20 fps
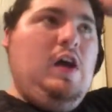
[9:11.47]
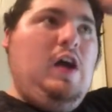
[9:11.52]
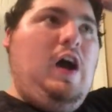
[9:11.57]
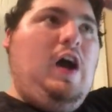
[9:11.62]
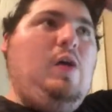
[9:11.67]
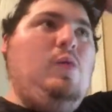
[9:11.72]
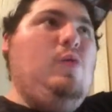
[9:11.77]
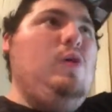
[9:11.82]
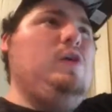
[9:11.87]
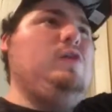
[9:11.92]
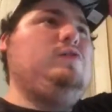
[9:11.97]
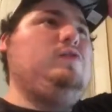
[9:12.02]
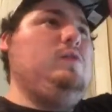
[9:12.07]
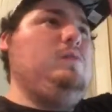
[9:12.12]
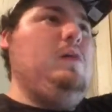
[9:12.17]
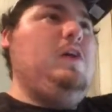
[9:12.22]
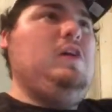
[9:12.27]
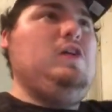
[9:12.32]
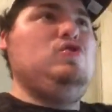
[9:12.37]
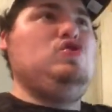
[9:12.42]
I wanted to
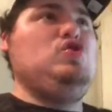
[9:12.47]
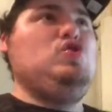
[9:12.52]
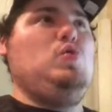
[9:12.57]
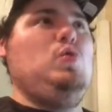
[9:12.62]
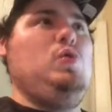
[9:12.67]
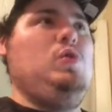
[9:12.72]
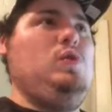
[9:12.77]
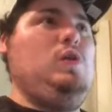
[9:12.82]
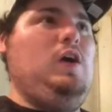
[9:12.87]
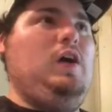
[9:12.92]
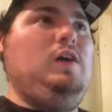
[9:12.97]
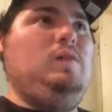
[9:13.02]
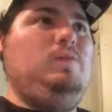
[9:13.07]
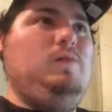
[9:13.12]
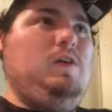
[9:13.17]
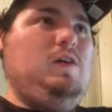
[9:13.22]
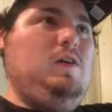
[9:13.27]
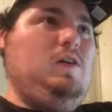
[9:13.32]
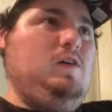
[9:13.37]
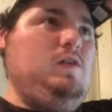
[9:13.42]
make it short
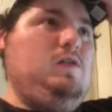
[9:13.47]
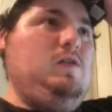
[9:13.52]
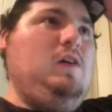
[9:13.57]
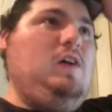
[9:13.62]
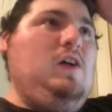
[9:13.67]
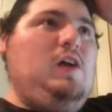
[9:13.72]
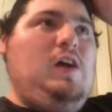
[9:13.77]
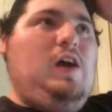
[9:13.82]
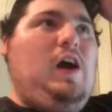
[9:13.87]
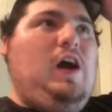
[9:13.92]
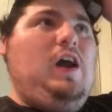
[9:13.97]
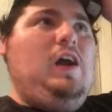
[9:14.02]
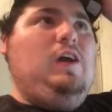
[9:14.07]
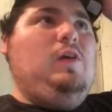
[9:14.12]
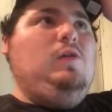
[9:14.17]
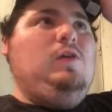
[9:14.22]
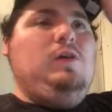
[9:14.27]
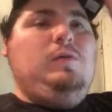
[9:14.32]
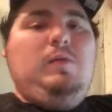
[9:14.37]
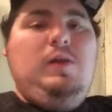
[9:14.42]
because I do
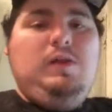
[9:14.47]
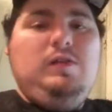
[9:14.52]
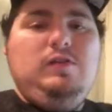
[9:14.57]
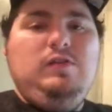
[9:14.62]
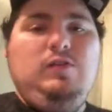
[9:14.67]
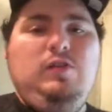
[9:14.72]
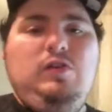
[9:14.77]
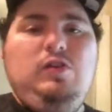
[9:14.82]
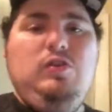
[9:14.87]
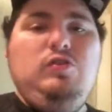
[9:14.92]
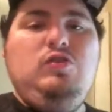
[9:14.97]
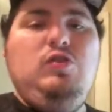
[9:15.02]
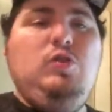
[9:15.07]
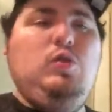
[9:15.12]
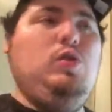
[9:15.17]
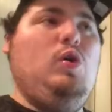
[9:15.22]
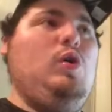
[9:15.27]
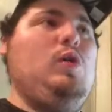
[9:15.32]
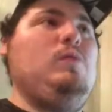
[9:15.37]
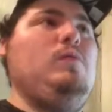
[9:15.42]
not want to make this a
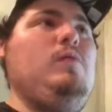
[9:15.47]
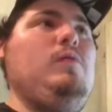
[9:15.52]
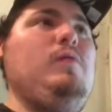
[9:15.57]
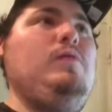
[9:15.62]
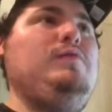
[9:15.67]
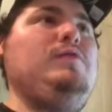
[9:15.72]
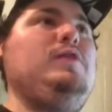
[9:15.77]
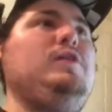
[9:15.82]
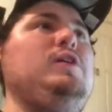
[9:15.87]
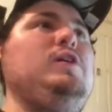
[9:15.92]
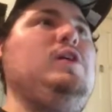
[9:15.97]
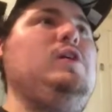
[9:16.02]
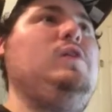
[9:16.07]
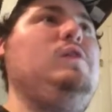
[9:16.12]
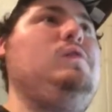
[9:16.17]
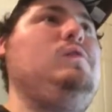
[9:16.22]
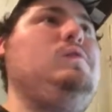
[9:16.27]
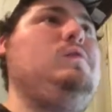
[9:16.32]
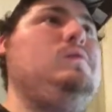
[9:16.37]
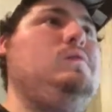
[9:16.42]
too long of a
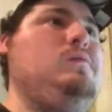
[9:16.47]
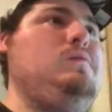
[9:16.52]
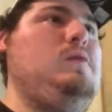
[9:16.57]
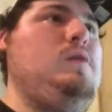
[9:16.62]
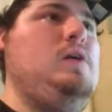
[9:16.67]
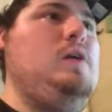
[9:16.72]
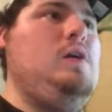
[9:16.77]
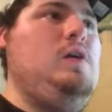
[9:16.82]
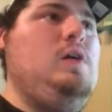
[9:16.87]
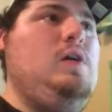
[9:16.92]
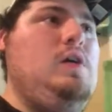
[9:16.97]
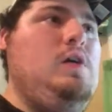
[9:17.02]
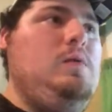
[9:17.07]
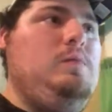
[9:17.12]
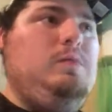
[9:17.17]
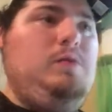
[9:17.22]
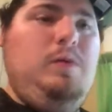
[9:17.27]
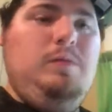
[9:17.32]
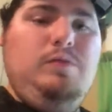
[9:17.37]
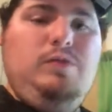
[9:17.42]
video.
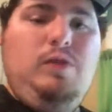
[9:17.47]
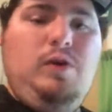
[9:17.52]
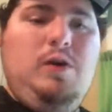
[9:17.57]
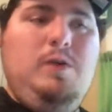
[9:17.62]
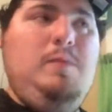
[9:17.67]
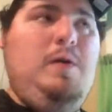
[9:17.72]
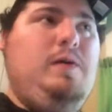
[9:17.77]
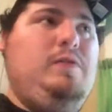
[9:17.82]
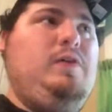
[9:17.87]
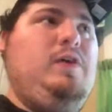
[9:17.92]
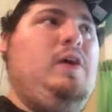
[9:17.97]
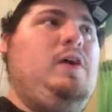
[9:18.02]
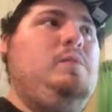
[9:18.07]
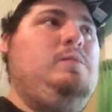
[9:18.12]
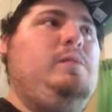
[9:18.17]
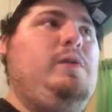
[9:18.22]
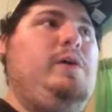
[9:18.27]
But I'm sorry about that.